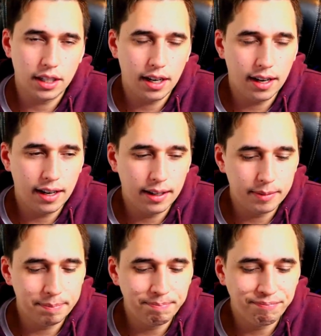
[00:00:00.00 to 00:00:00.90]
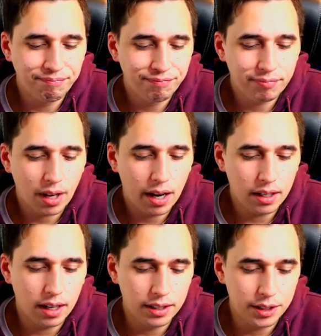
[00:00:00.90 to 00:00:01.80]
I
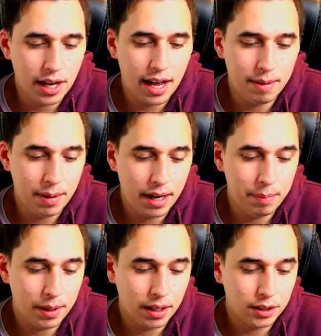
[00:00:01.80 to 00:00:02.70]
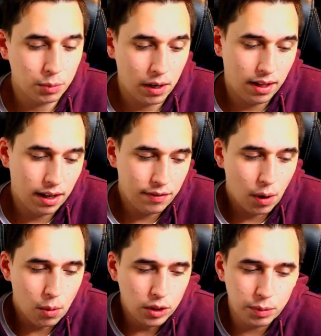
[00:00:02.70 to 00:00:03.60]
got into anime because, well, I've
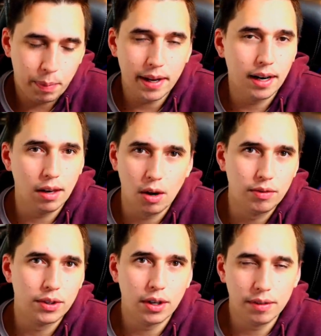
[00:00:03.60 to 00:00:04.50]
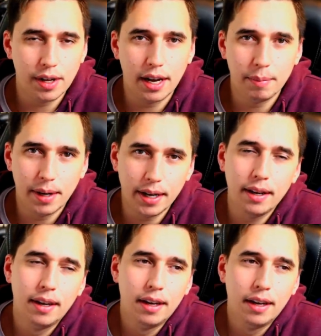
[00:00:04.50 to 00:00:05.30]
always been a lover of anime,